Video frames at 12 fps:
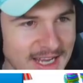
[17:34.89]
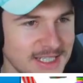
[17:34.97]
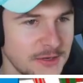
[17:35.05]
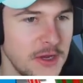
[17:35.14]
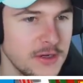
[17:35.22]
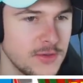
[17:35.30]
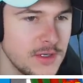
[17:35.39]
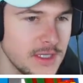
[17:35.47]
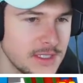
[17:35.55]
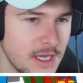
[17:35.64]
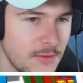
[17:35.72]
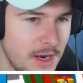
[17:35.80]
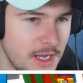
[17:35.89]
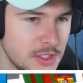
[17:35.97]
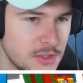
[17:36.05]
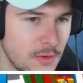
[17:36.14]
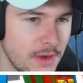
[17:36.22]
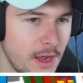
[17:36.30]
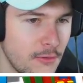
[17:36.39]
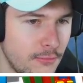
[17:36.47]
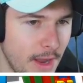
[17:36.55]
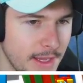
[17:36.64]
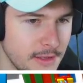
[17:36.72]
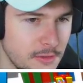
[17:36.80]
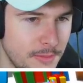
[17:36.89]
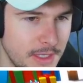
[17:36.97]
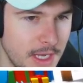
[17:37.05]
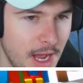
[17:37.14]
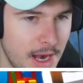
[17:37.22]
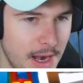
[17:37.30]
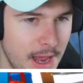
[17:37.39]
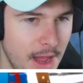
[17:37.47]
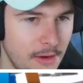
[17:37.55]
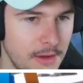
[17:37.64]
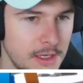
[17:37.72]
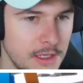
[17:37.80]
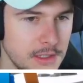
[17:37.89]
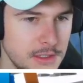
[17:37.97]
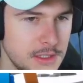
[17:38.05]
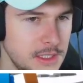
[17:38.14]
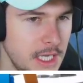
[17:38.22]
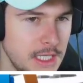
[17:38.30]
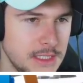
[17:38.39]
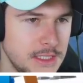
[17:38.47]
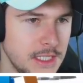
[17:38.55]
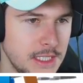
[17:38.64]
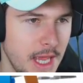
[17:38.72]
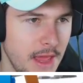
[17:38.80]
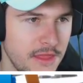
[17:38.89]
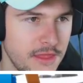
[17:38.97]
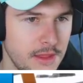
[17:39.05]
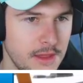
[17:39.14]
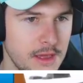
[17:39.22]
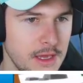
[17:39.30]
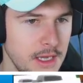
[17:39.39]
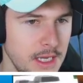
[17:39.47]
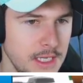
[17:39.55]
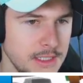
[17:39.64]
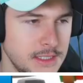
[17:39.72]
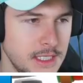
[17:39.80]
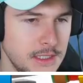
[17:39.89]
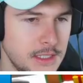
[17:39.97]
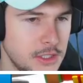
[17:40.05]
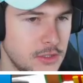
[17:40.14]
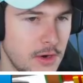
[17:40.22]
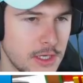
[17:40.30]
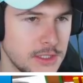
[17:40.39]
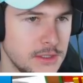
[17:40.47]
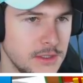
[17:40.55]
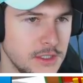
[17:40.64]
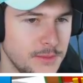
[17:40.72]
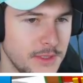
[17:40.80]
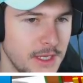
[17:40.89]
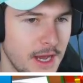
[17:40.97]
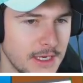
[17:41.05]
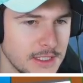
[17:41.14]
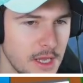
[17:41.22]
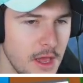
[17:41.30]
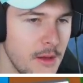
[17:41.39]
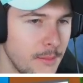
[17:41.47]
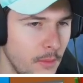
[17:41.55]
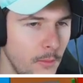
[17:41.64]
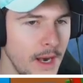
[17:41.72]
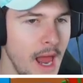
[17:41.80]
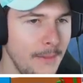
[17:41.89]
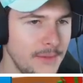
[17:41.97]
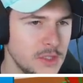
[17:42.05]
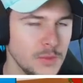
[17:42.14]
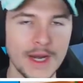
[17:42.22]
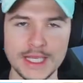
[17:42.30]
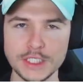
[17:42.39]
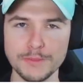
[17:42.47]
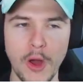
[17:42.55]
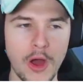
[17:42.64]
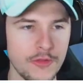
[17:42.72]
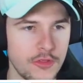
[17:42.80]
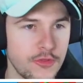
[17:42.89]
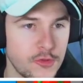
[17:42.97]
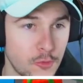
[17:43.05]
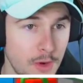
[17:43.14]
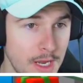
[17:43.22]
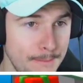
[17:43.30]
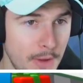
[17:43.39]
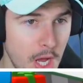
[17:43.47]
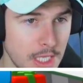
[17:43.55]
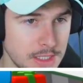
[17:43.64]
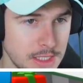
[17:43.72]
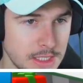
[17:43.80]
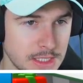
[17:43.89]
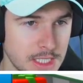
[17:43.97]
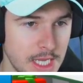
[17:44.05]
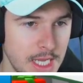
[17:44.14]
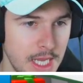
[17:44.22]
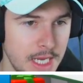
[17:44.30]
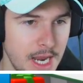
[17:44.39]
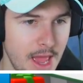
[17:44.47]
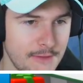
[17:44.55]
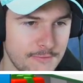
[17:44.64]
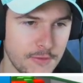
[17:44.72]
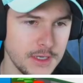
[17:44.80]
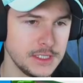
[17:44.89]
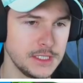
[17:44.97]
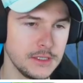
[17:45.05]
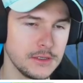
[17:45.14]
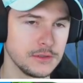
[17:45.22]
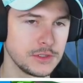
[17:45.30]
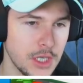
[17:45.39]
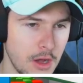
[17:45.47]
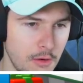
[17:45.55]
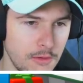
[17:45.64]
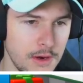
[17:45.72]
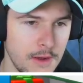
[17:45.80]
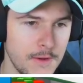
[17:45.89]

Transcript: so here's what it looks like when I destroy a regular pinata now. Just instant death instant destruction to these pinatas. But what happens when I spawn three bosses in every single zone?